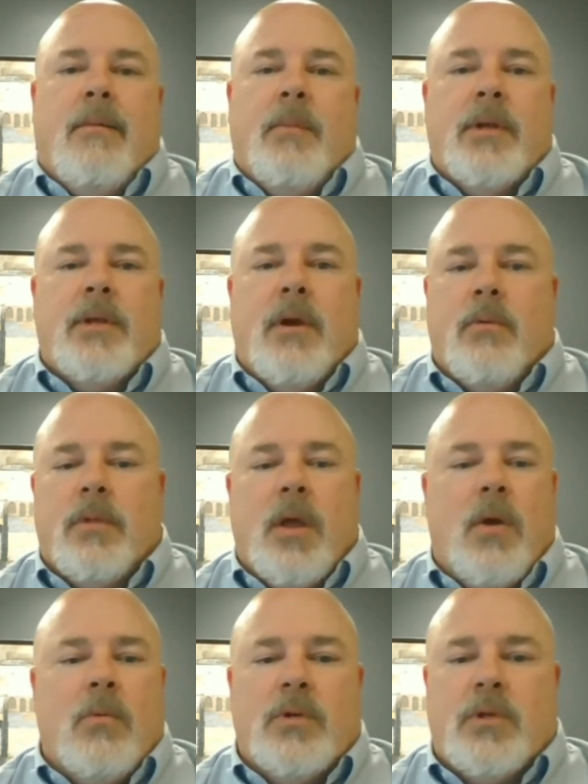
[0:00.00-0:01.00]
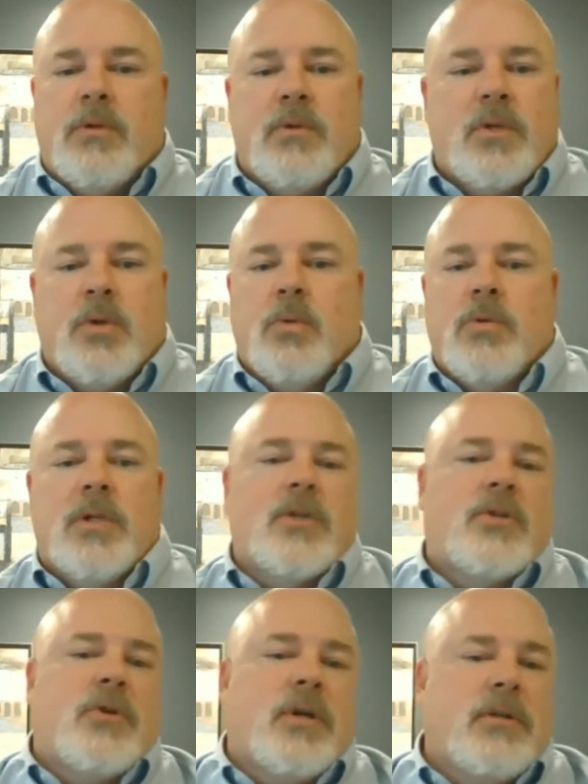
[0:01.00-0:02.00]
We don't loan to school
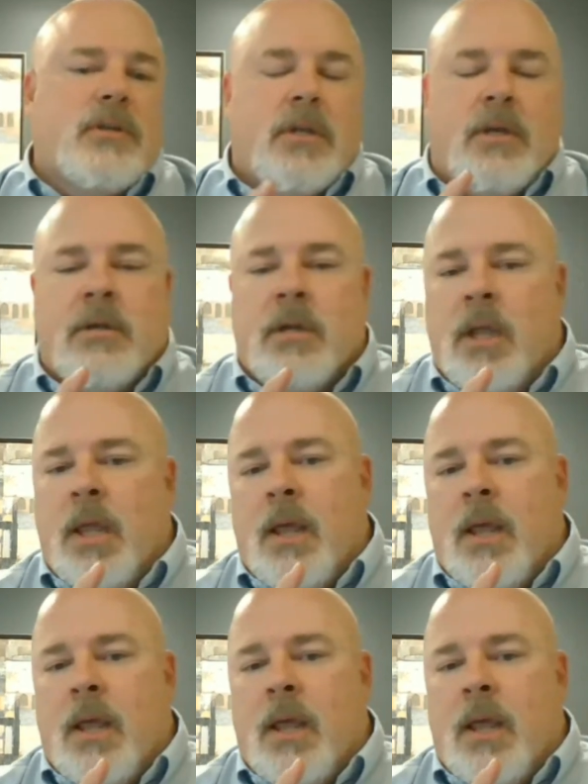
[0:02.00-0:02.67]
districts and,